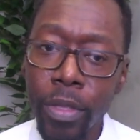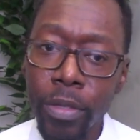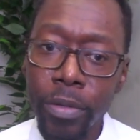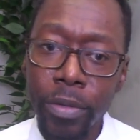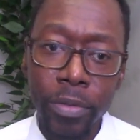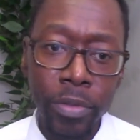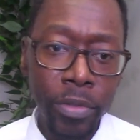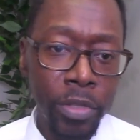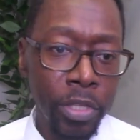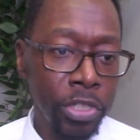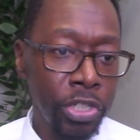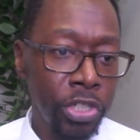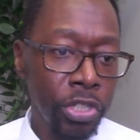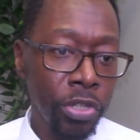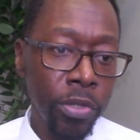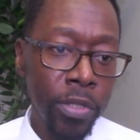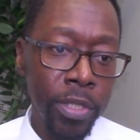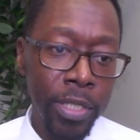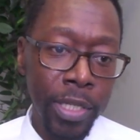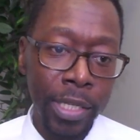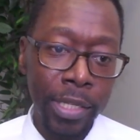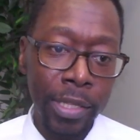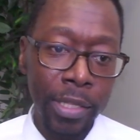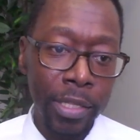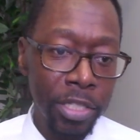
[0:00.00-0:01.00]
The
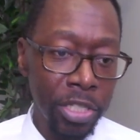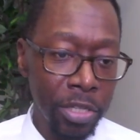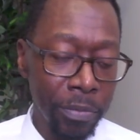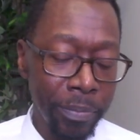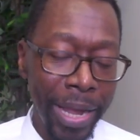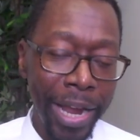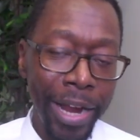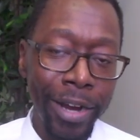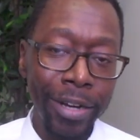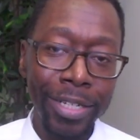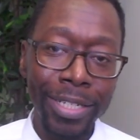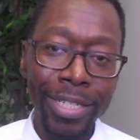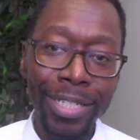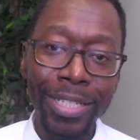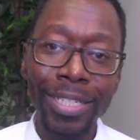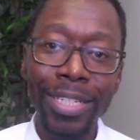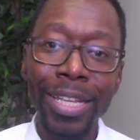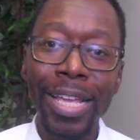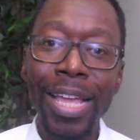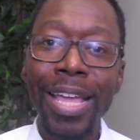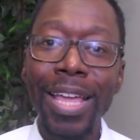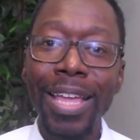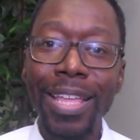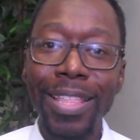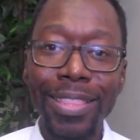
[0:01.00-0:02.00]
Jews and the Samaritans,
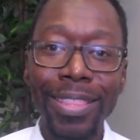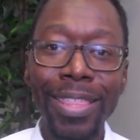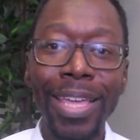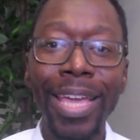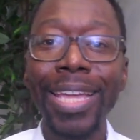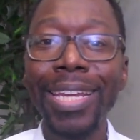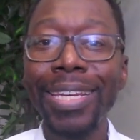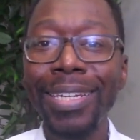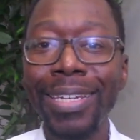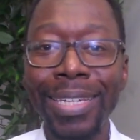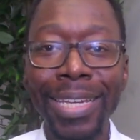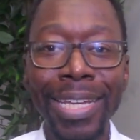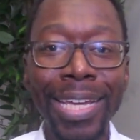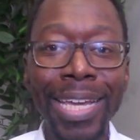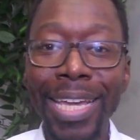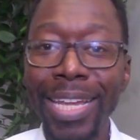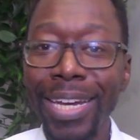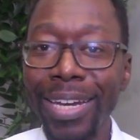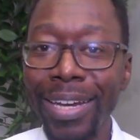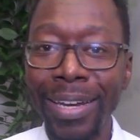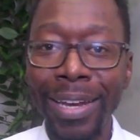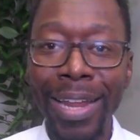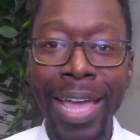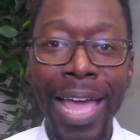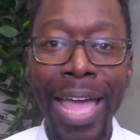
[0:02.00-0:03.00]
they
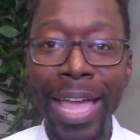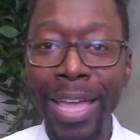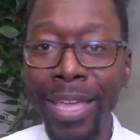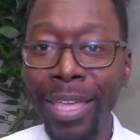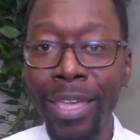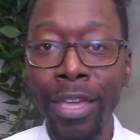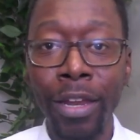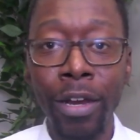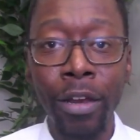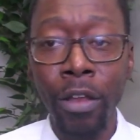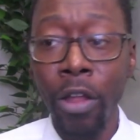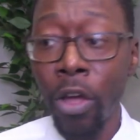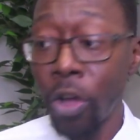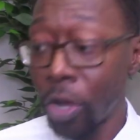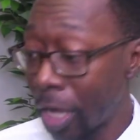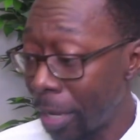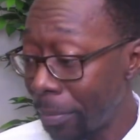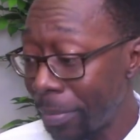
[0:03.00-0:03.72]
did not get along.